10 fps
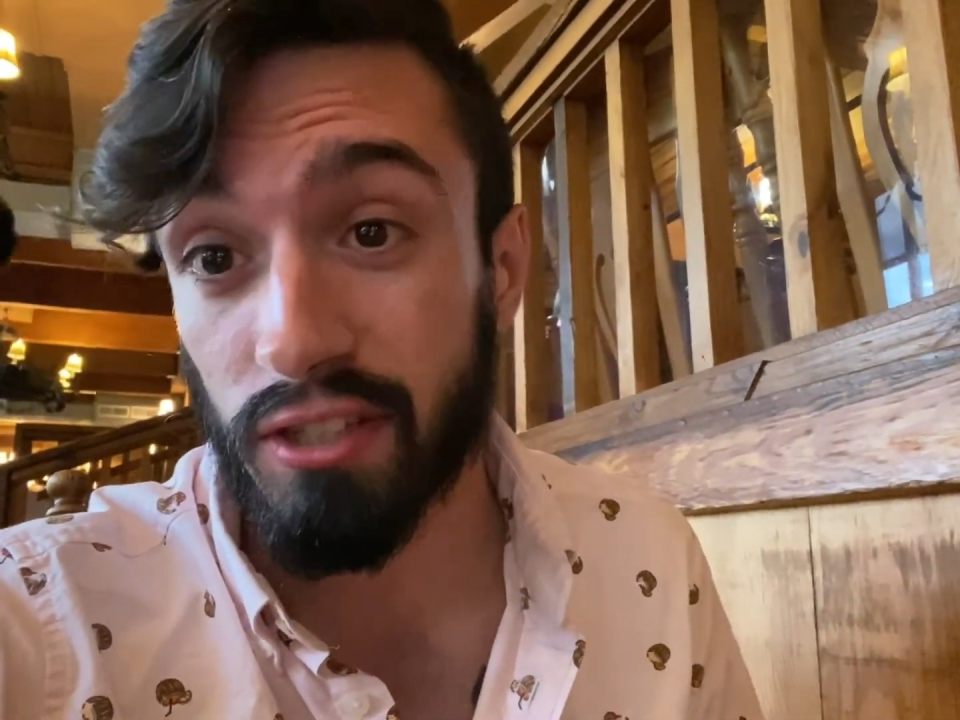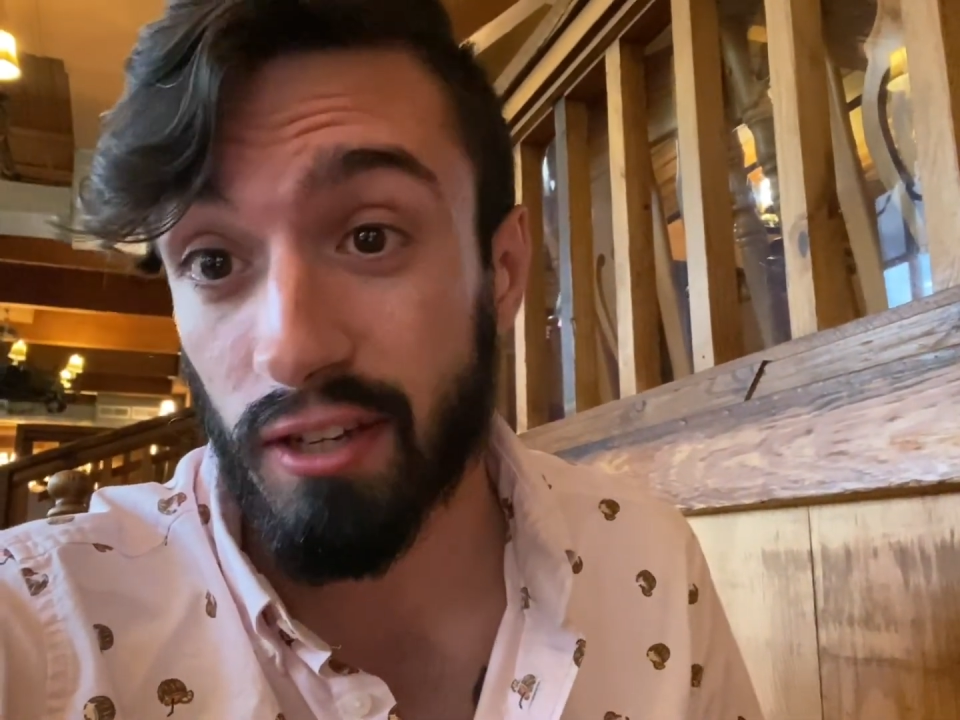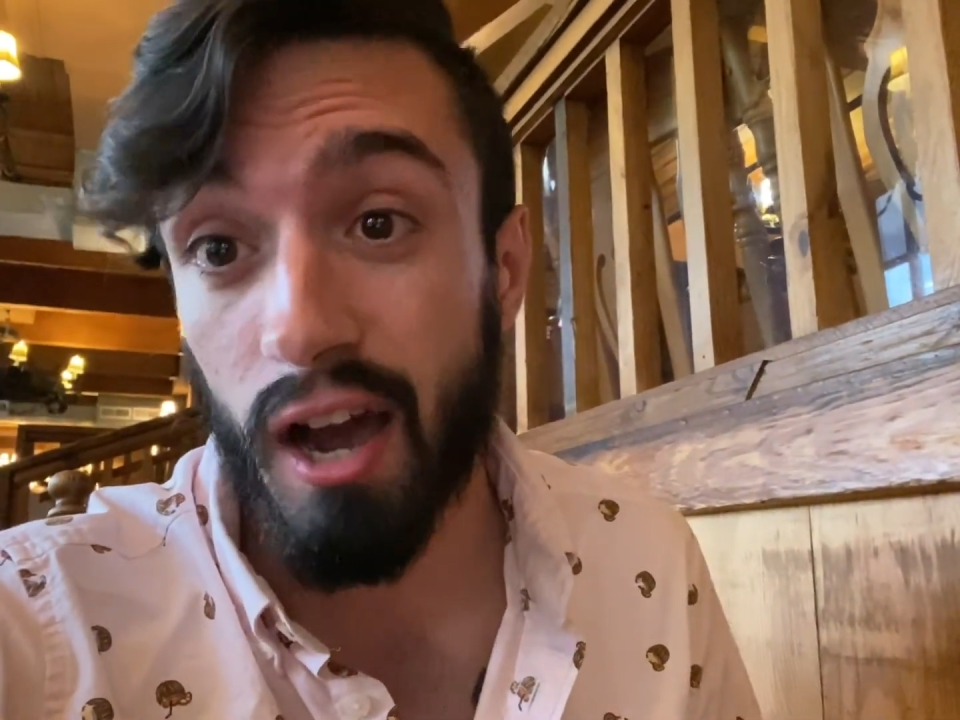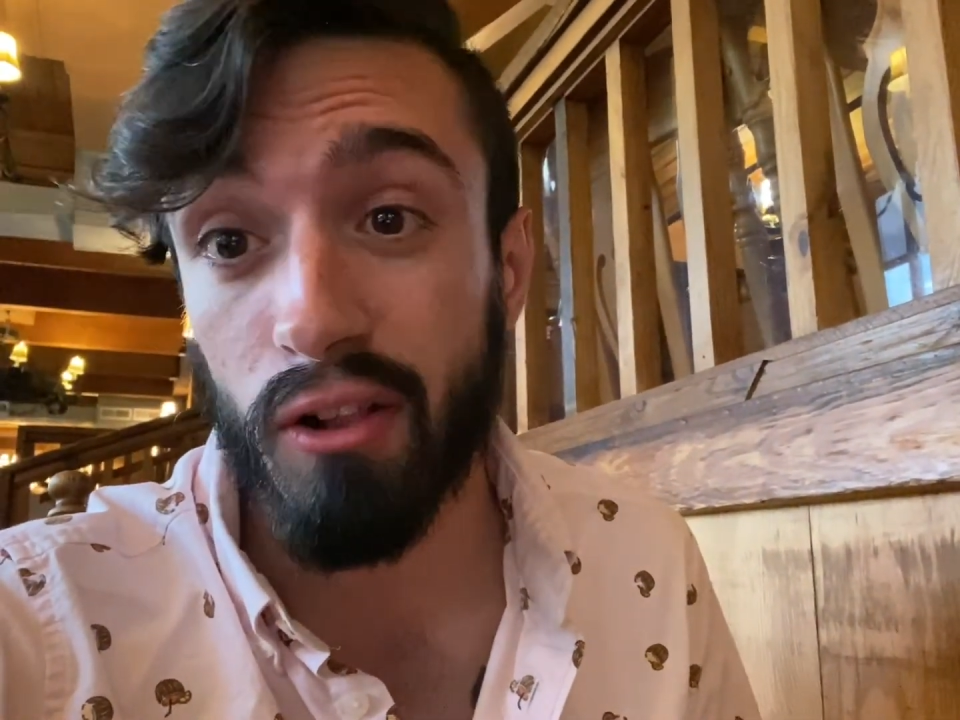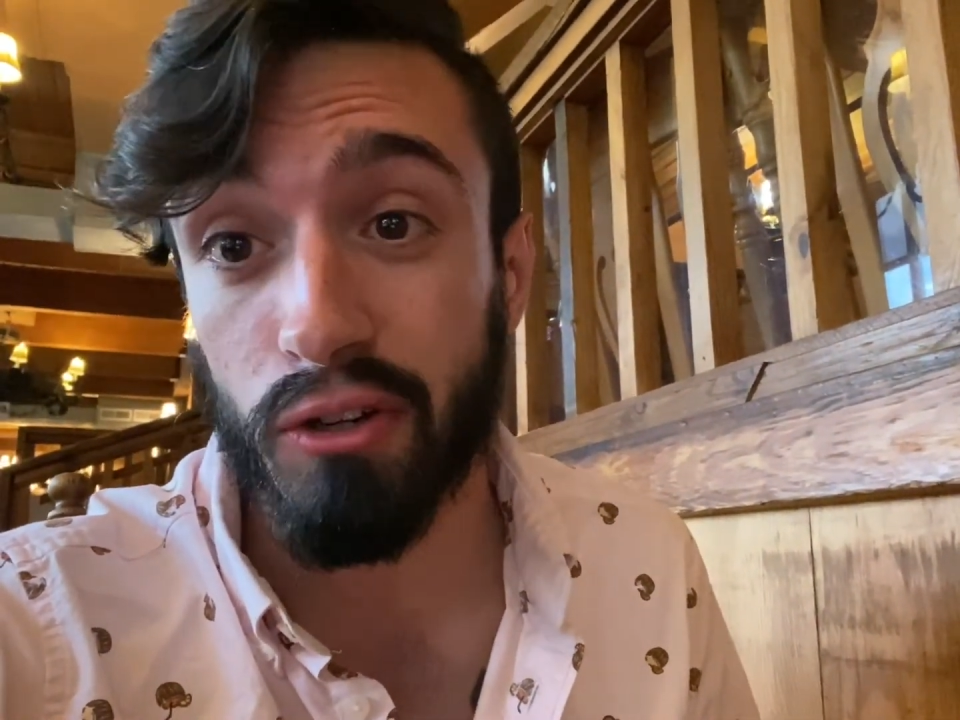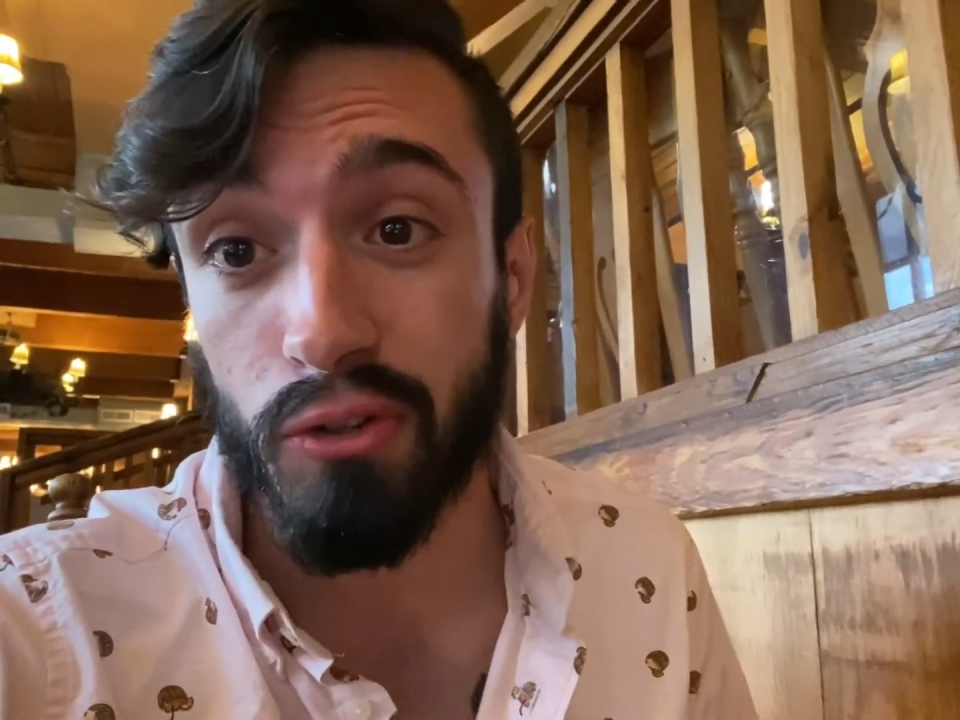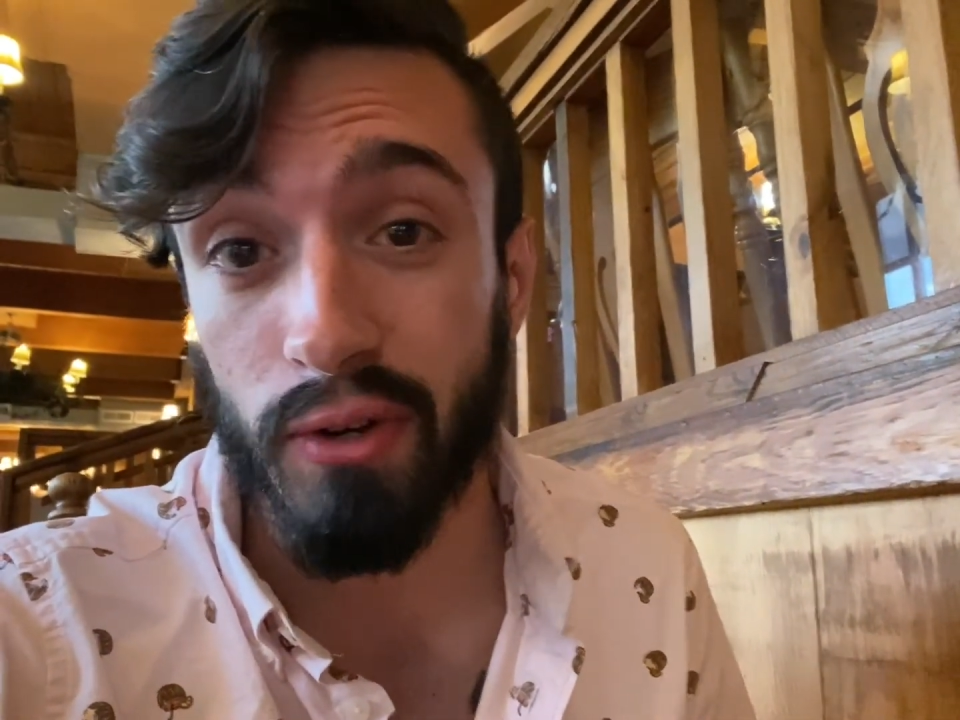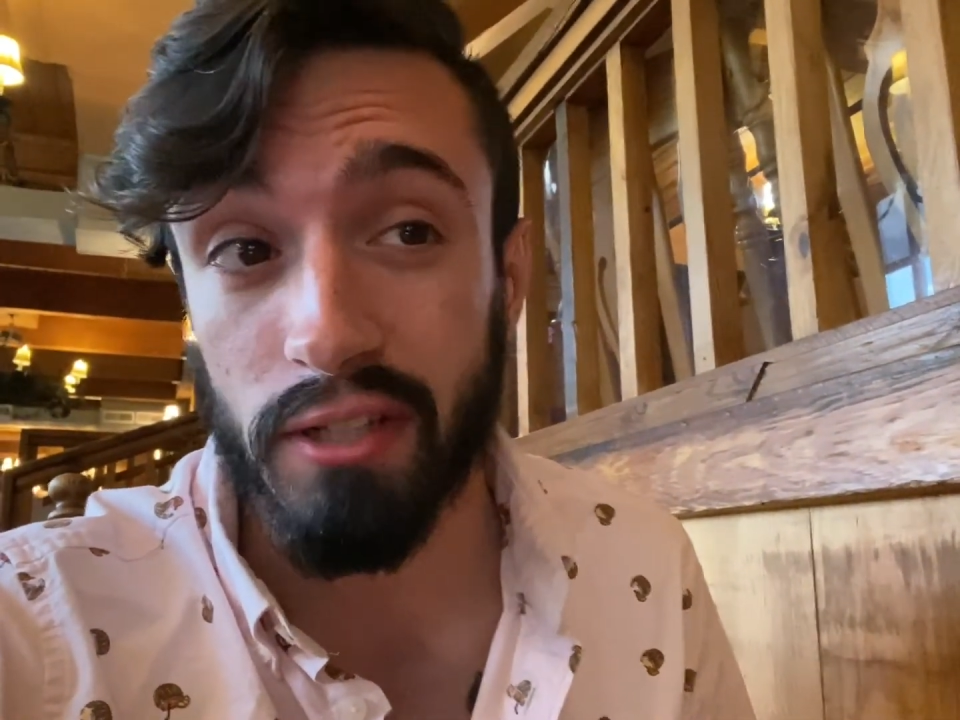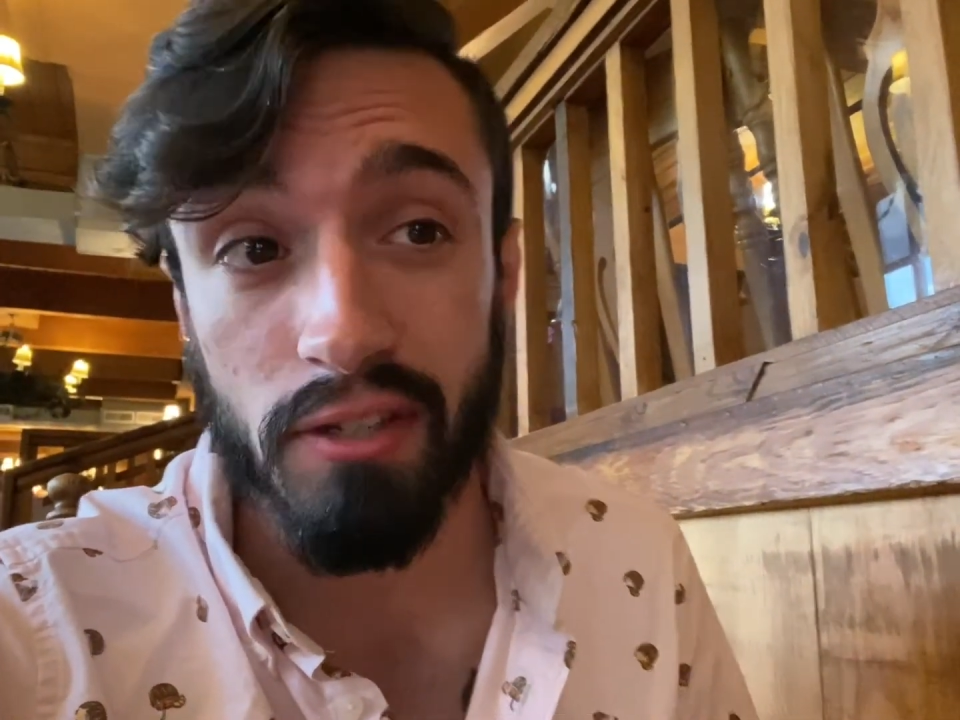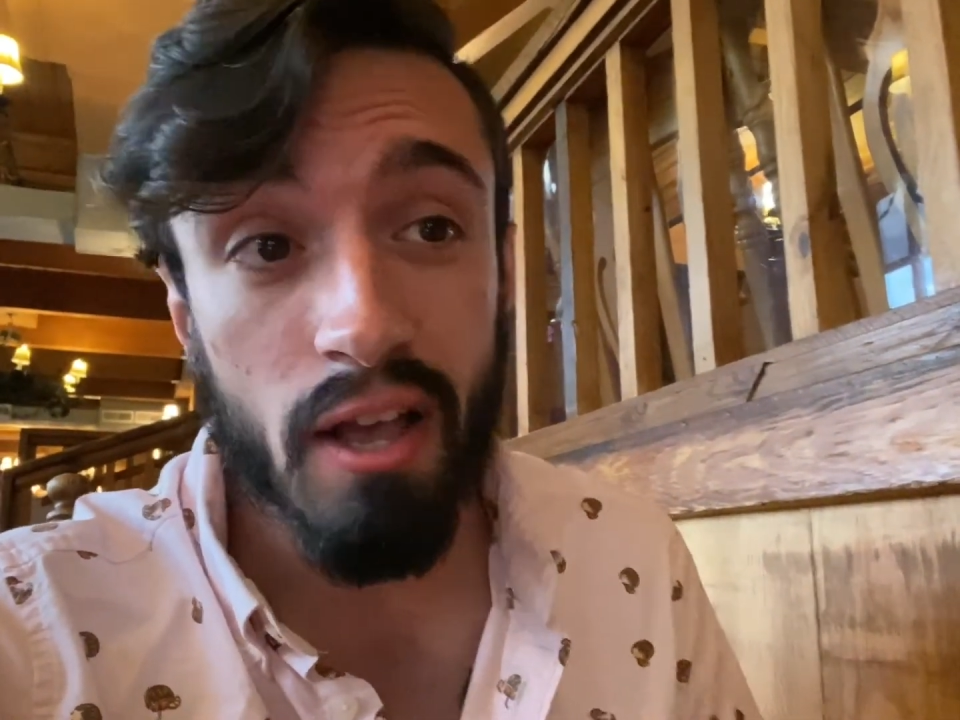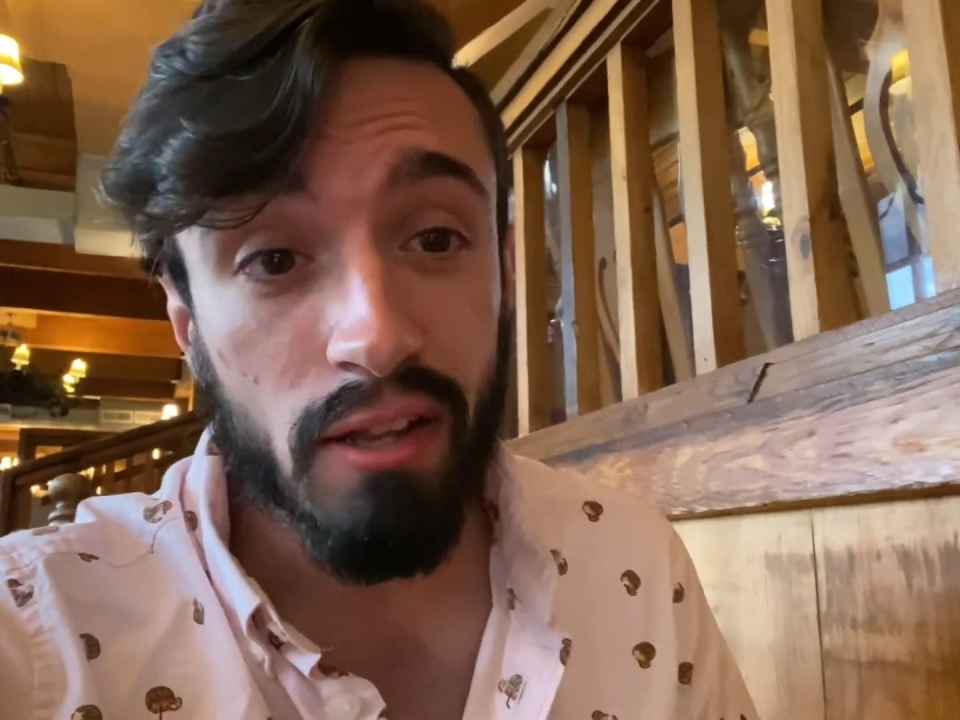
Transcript: and collard greens.